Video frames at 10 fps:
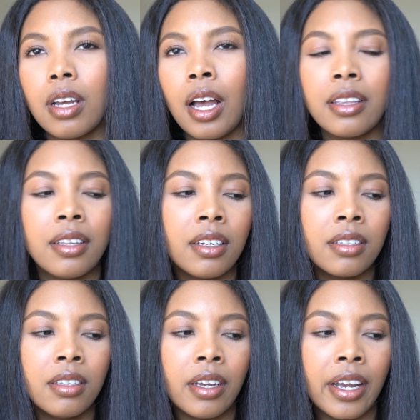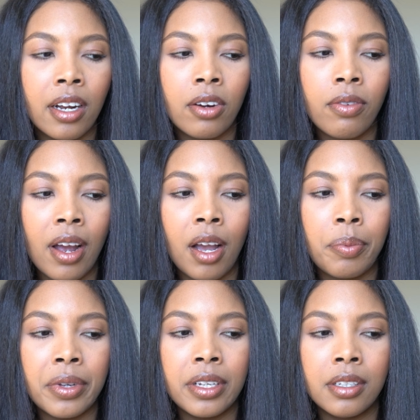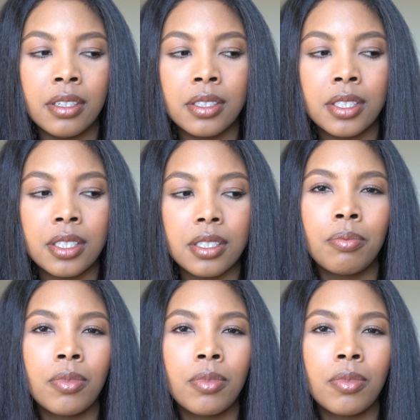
I think the Airwrap is